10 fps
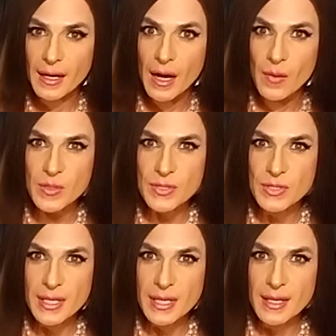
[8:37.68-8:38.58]

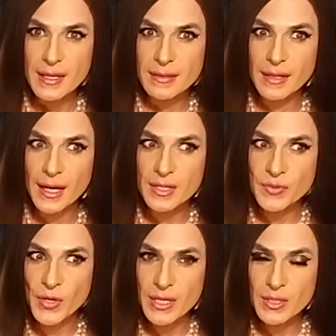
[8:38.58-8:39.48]
obviously, I
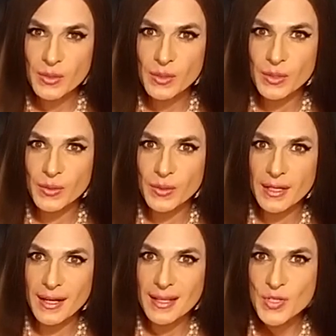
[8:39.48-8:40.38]
try to look good
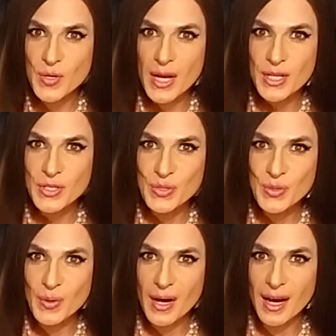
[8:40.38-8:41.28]
and I try
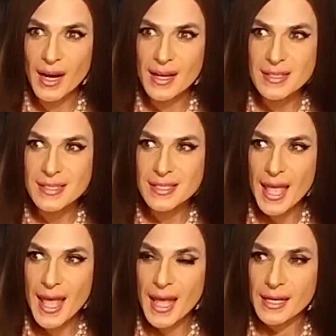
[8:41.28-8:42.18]
to uh,
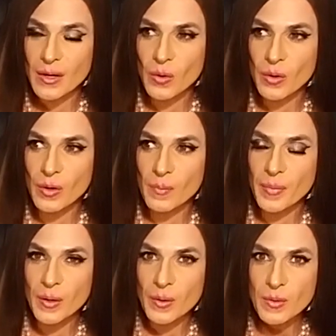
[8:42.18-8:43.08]
stand or
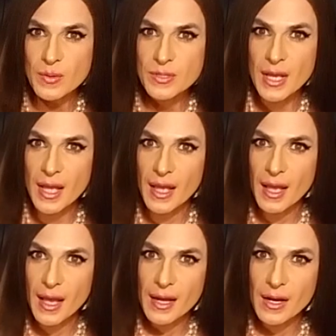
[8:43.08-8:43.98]
pose.
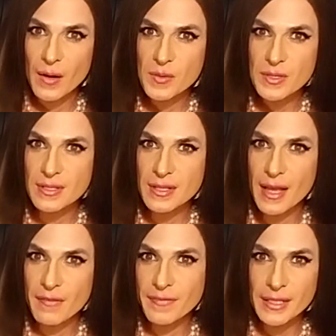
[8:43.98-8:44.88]
And obviously,
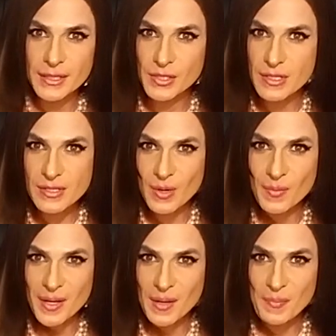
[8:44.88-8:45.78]
I filtered so
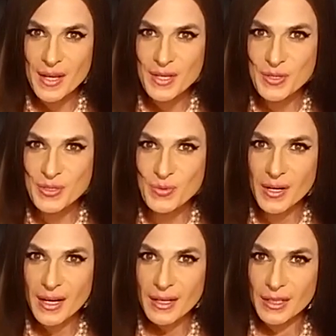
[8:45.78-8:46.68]
many pictures
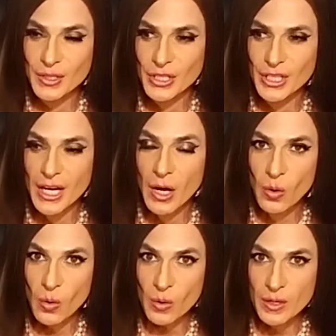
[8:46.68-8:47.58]
where I look
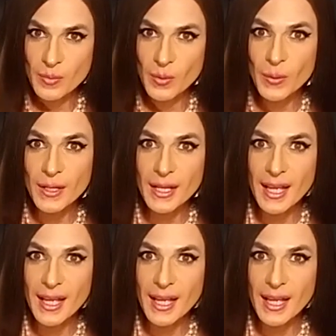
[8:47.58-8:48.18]
horrible.